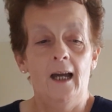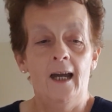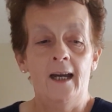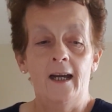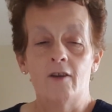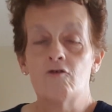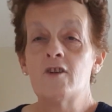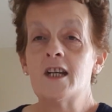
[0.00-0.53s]

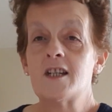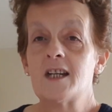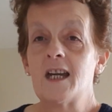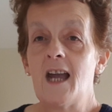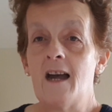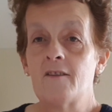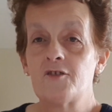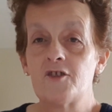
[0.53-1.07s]

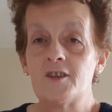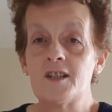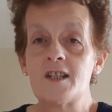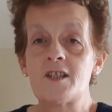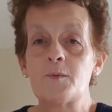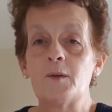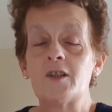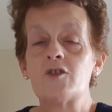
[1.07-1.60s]
reading after
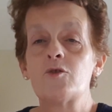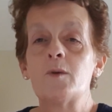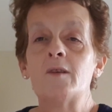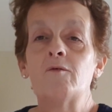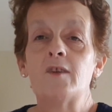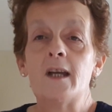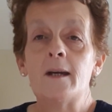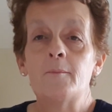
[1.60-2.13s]
this one.
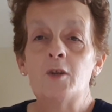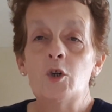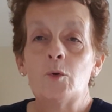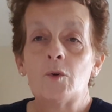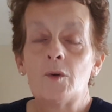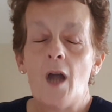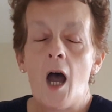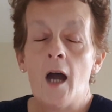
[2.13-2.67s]
Twin
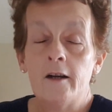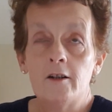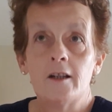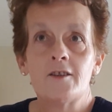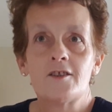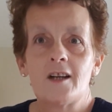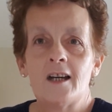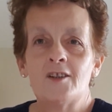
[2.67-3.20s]
flame,
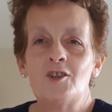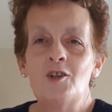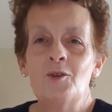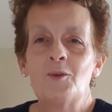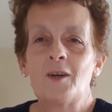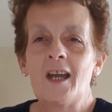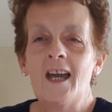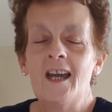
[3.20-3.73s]
Ireland and
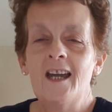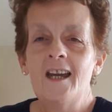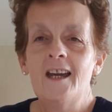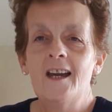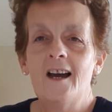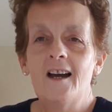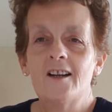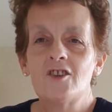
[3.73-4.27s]

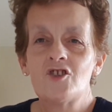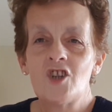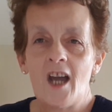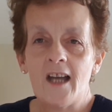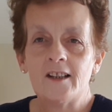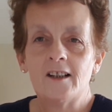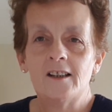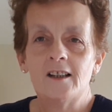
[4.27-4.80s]
UK
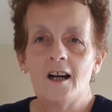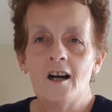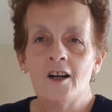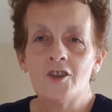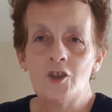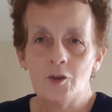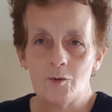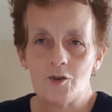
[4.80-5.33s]
channel
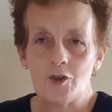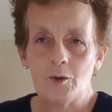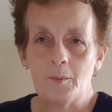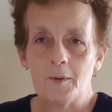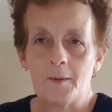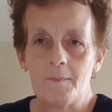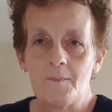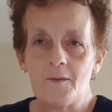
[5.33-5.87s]
on
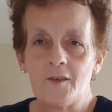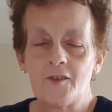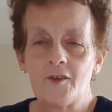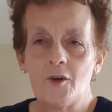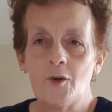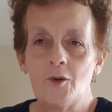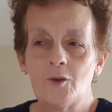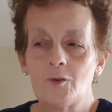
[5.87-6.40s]
YouTube.
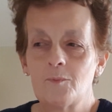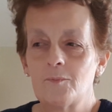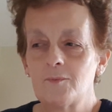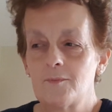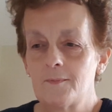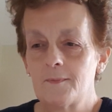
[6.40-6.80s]
So